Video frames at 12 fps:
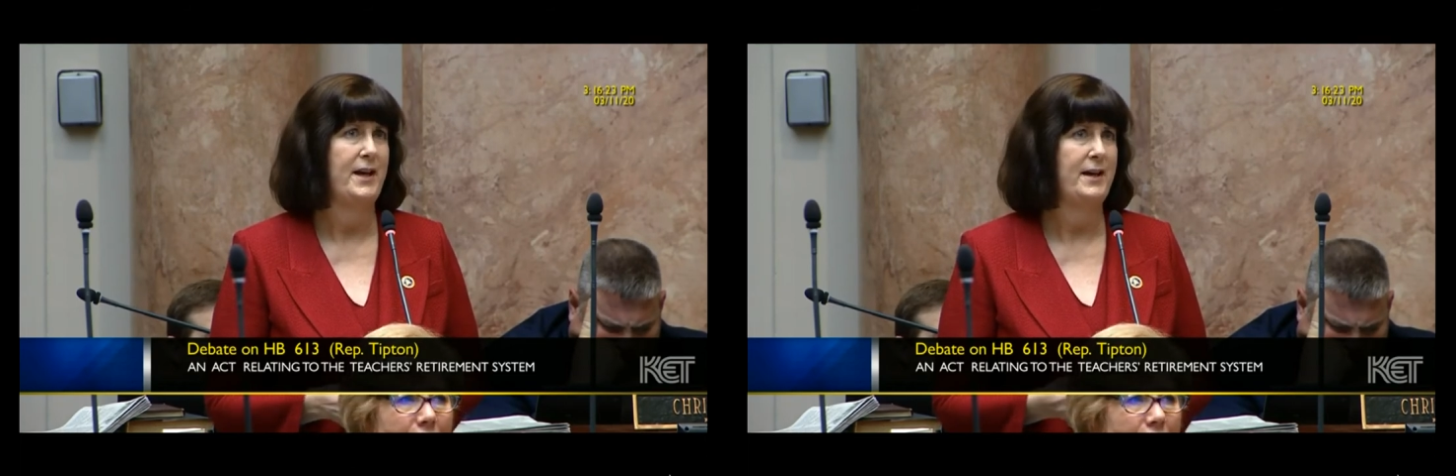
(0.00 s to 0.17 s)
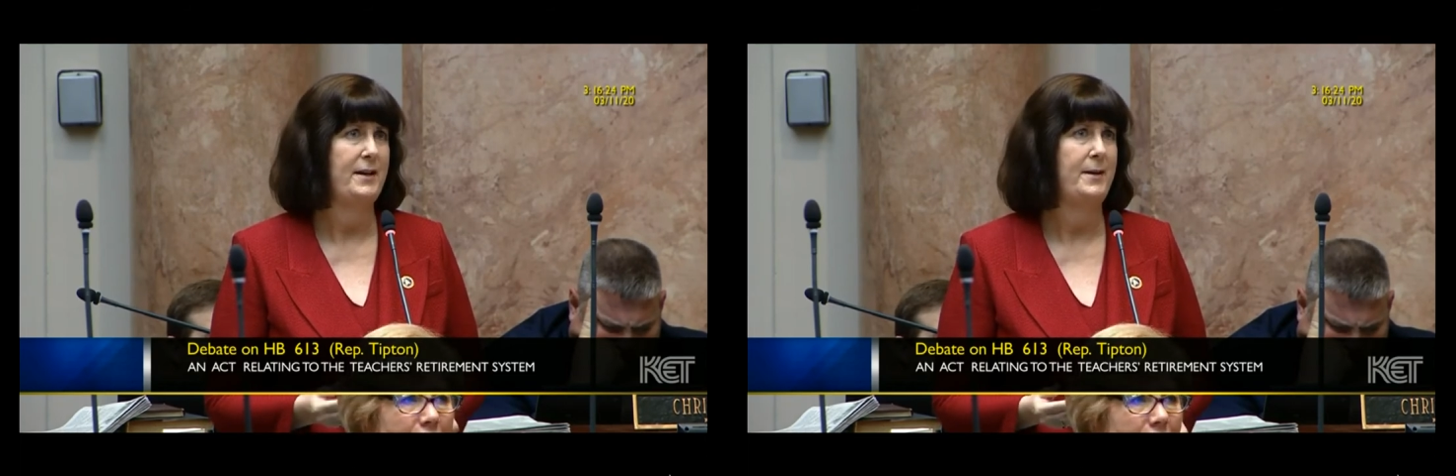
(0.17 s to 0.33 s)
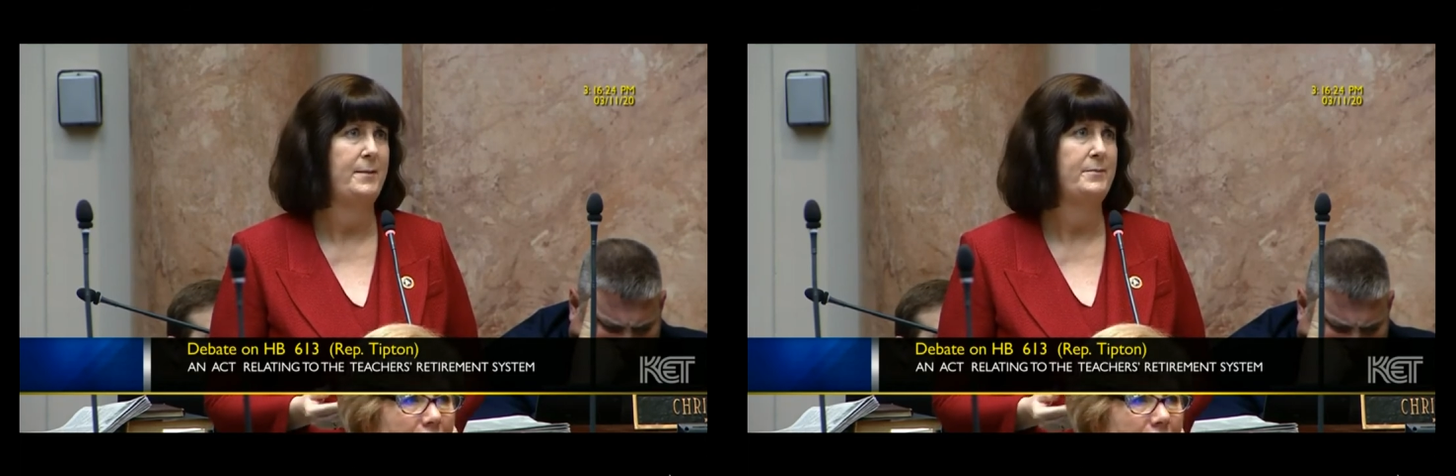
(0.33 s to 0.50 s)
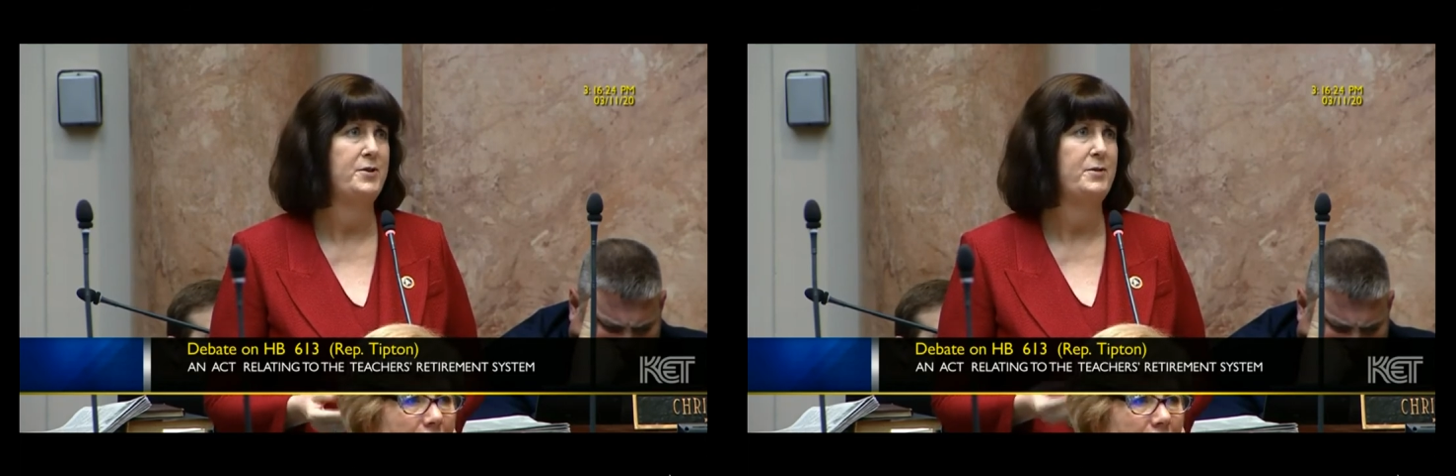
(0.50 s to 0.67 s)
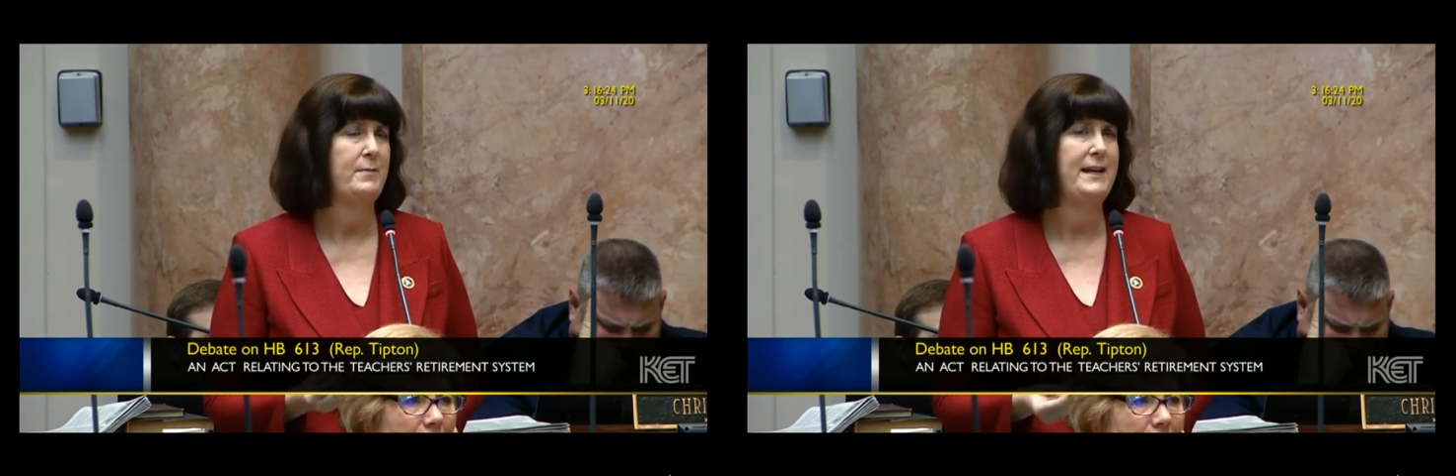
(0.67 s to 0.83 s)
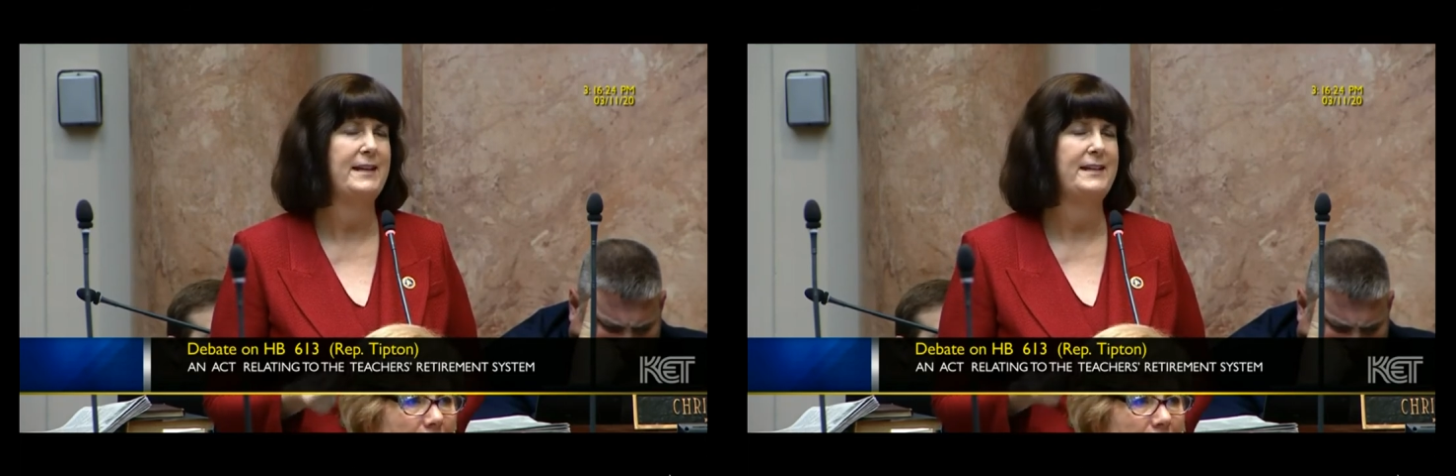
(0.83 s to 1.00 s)
time
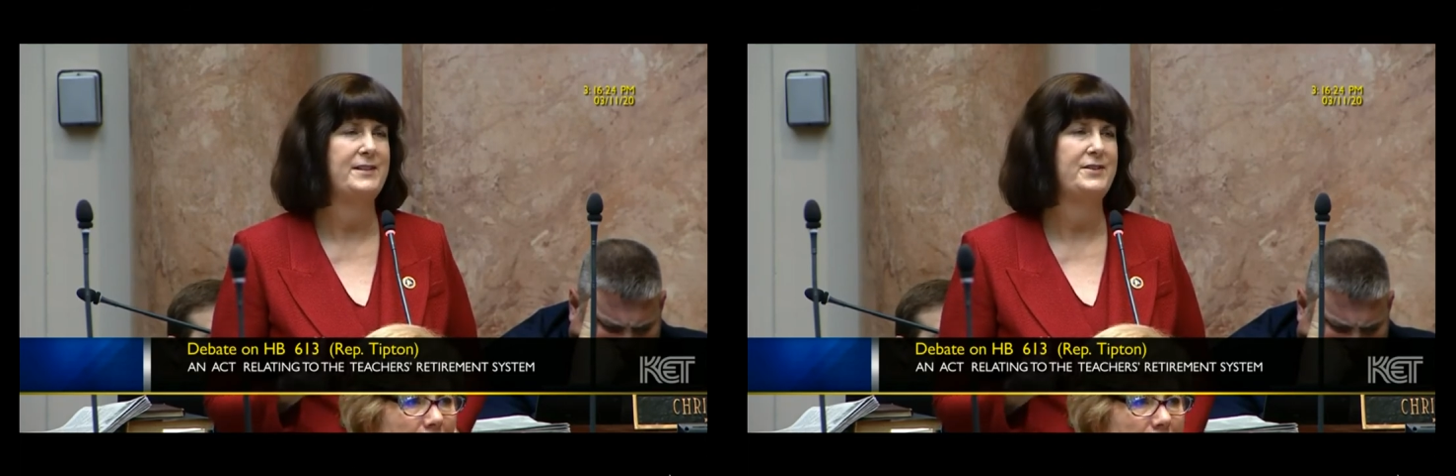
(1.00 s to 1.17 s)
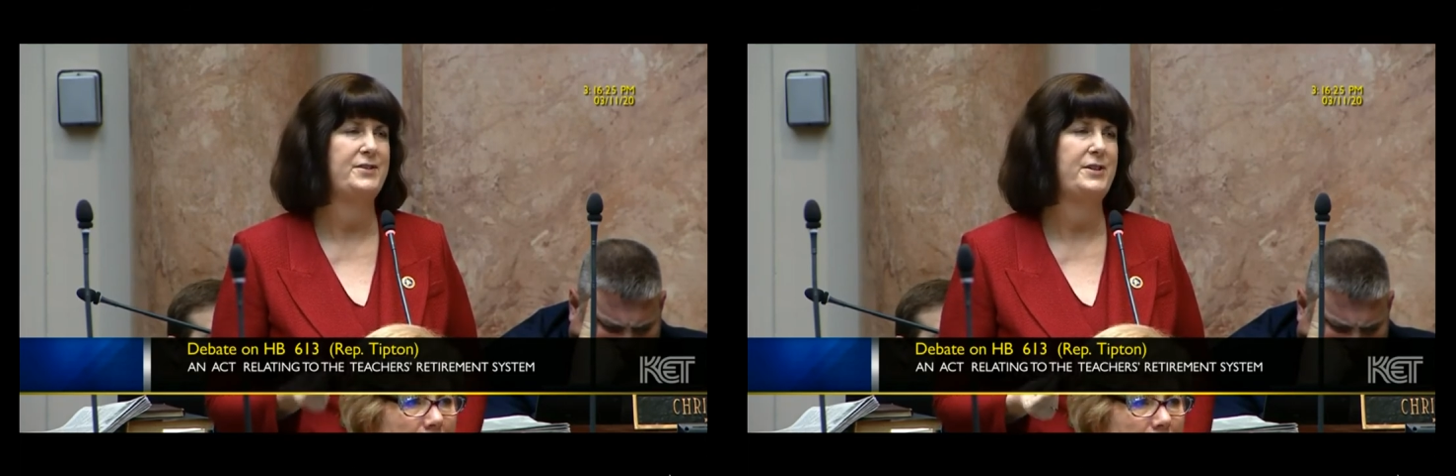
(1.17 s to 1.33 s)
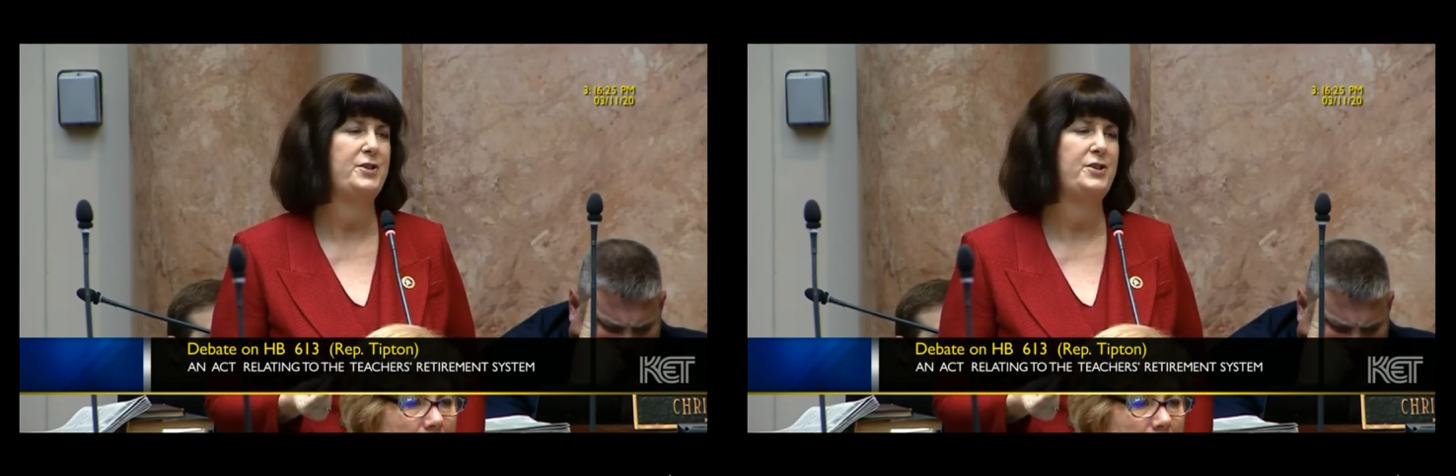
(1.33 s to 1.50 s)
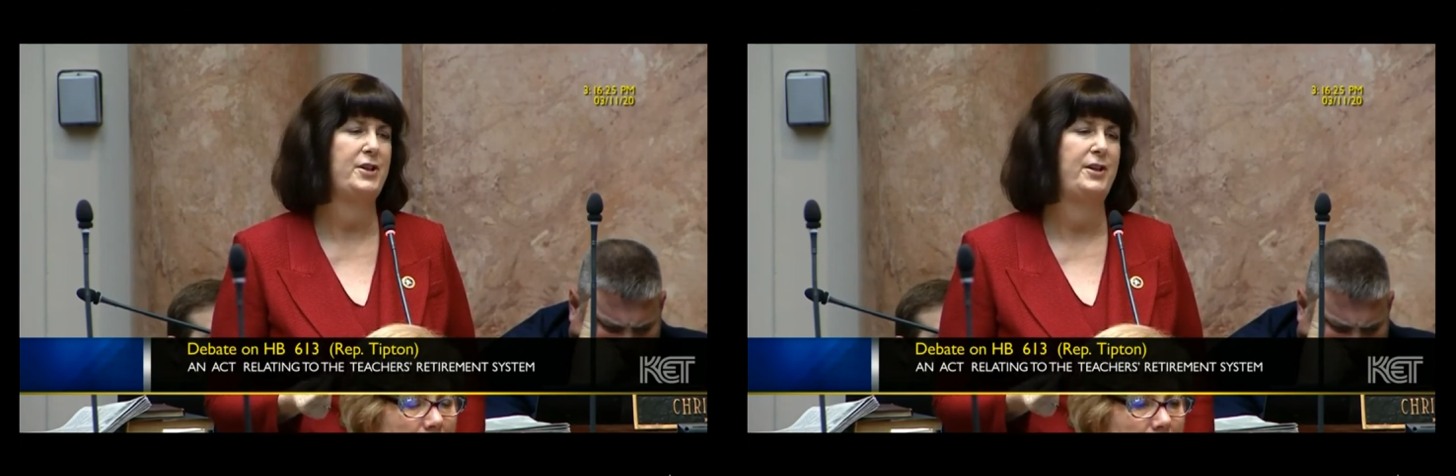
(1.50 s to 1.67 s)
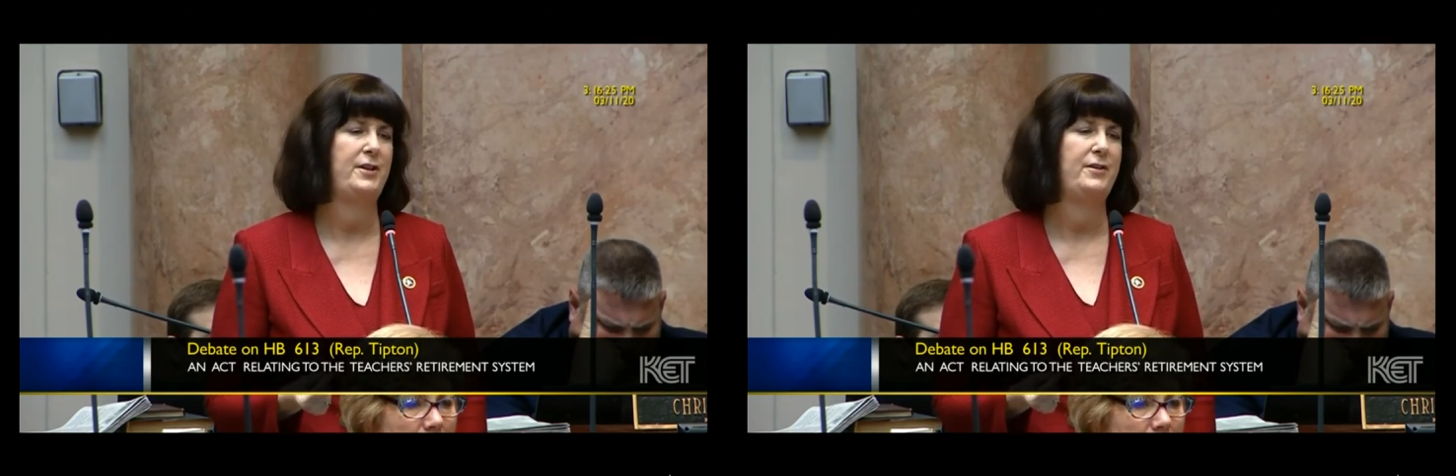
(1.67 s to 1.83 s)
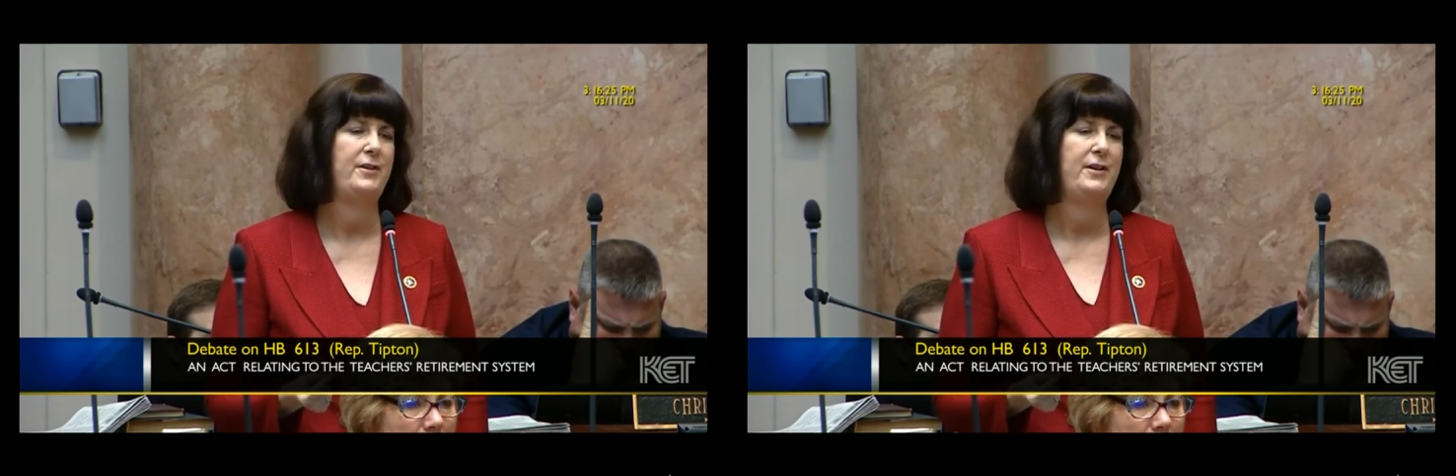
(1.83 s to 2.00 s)
to make a
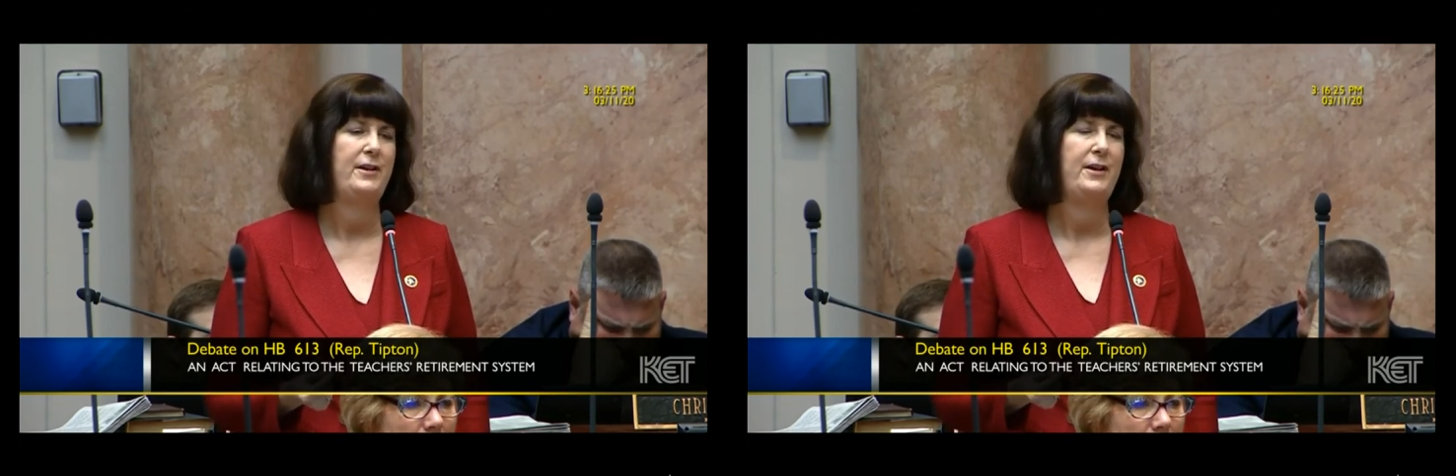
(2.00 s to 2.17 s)
decision